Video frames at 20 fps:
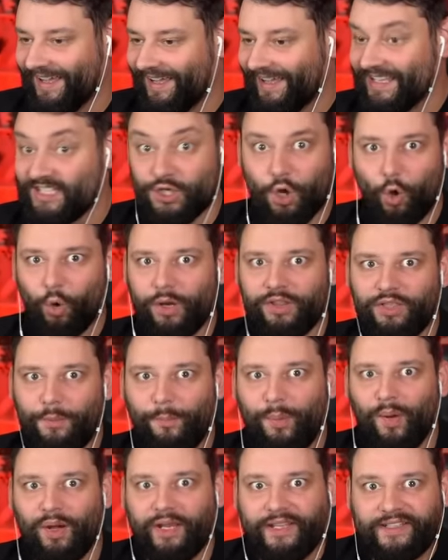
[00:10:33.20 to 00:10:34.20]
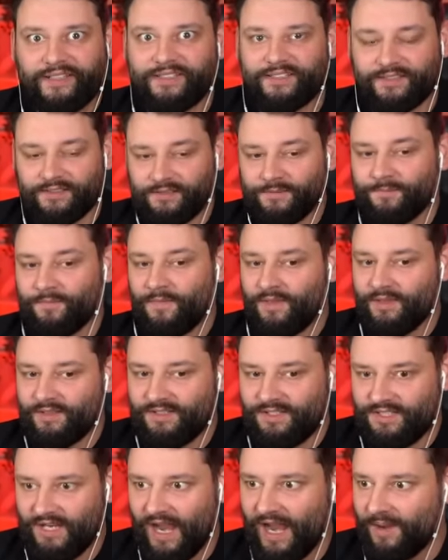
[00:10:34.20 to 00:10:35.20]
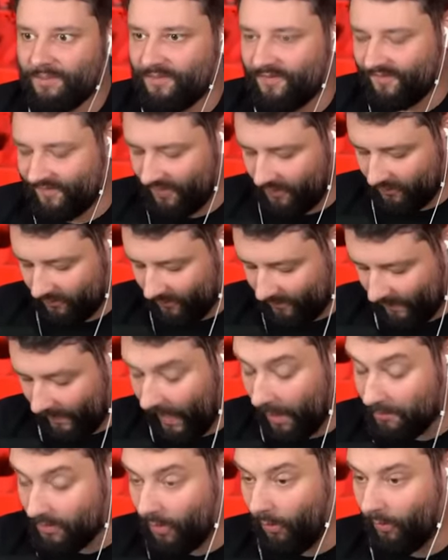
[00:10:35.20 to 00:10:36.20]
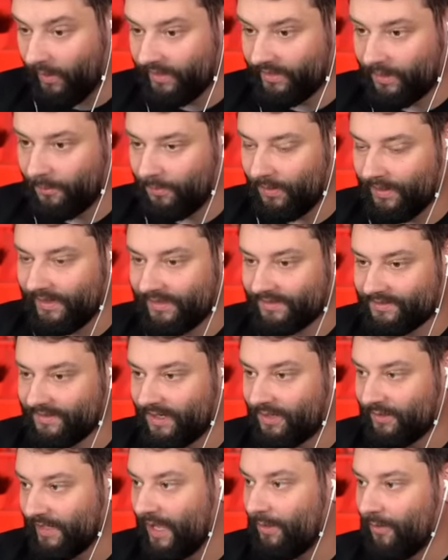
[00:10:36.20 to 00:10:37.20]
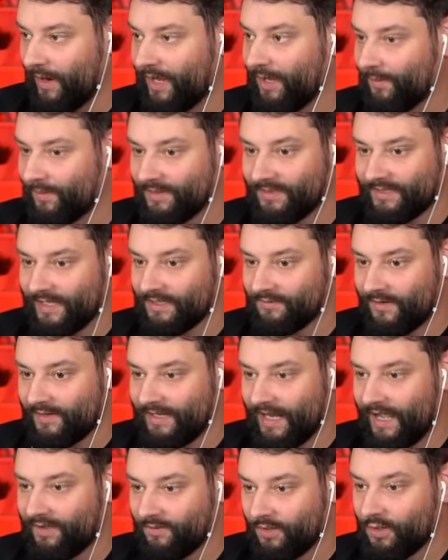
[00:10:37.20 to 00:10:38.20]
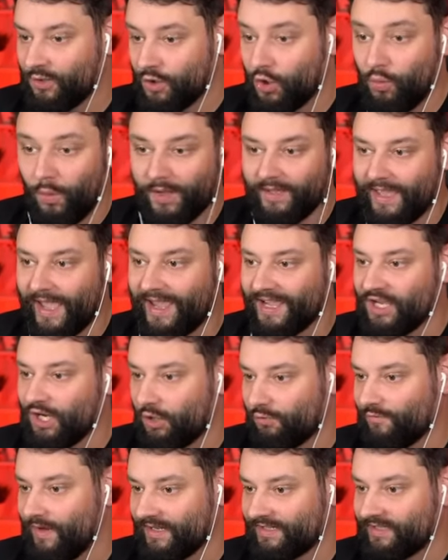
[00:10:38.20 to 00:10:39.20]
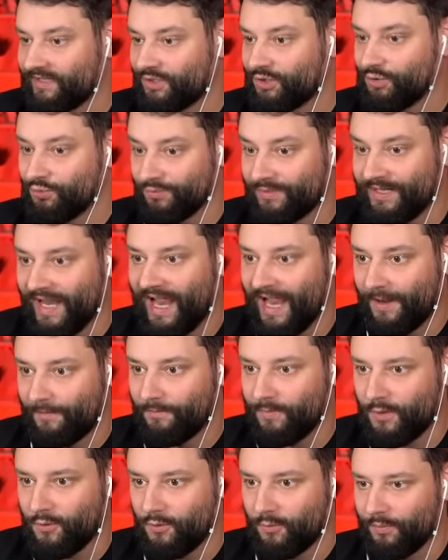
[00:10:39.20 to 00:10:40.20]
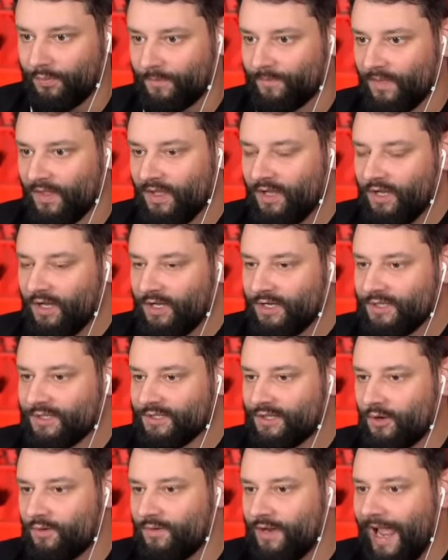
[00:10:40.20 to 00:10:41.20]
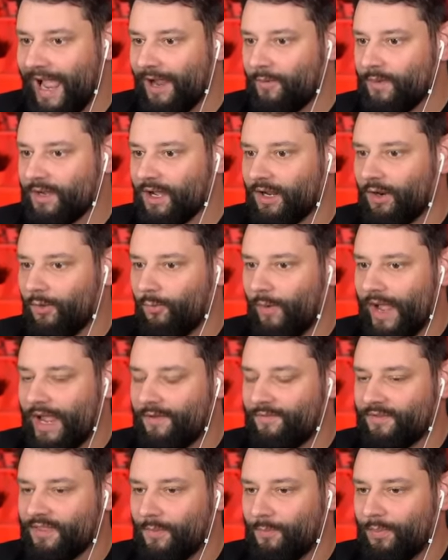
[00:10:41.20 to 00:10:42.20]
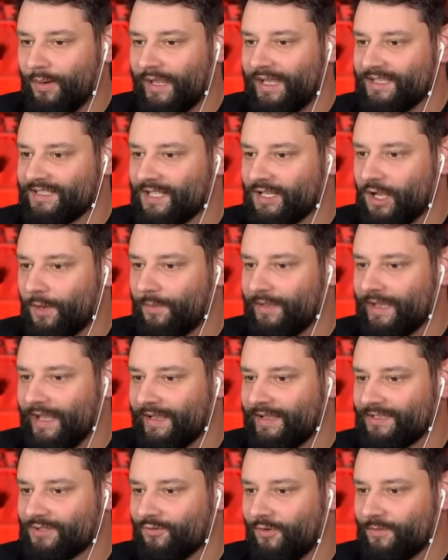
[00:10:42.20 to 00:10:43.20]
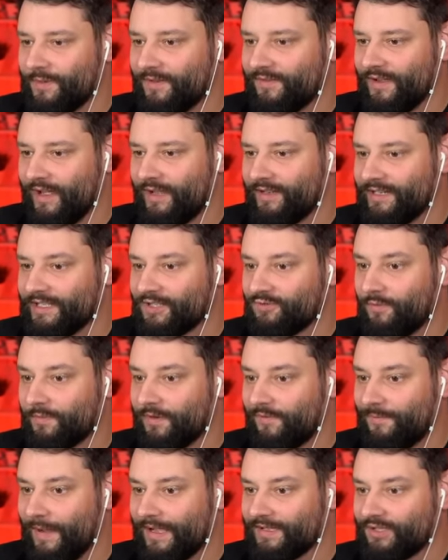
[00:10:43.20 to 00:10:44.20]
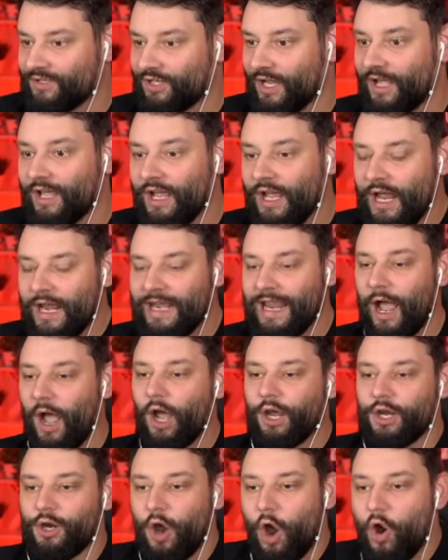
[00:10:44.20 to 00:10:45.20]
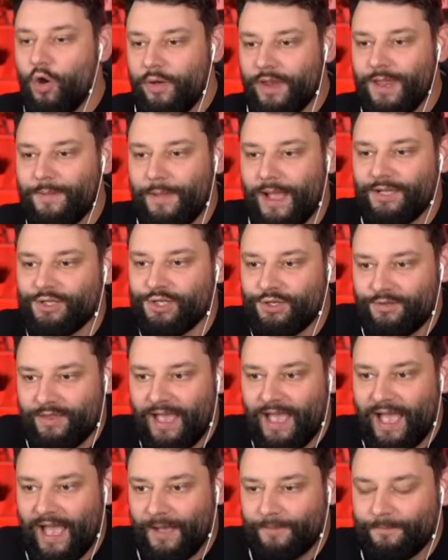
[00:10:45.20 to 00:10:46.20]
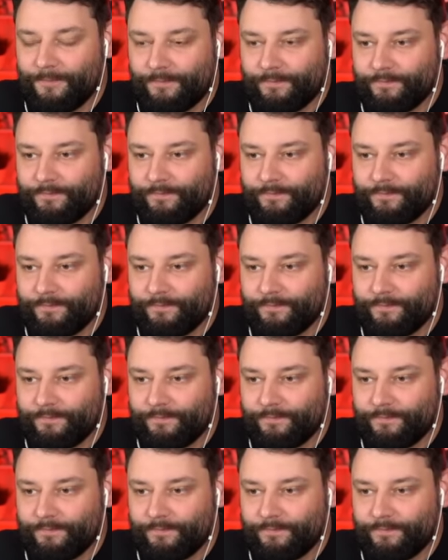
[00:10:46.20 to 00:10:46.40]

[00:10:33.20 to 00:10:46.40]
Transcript: It's calling the police. Damn fool. I'm calling the police. I don't care what anyone says right now. You are getting arrested, you damn noob. So now we got to wait for the police to come and get this disruptive, uh, disruptive passenger. Now, I can only imagine that.